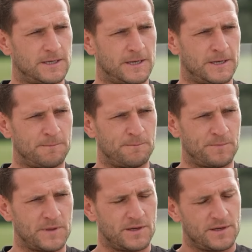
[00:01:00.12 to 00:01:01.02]
um,
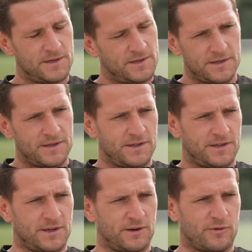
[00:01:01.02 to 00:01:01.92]

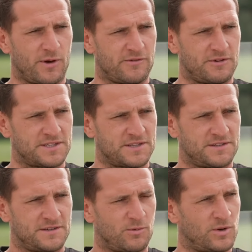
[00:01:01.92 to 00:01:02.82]
you know, for whatever reason,
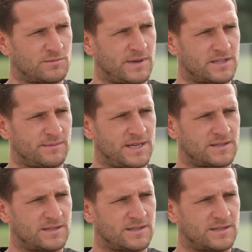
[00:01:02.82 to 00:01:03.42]
wasn't meant to be.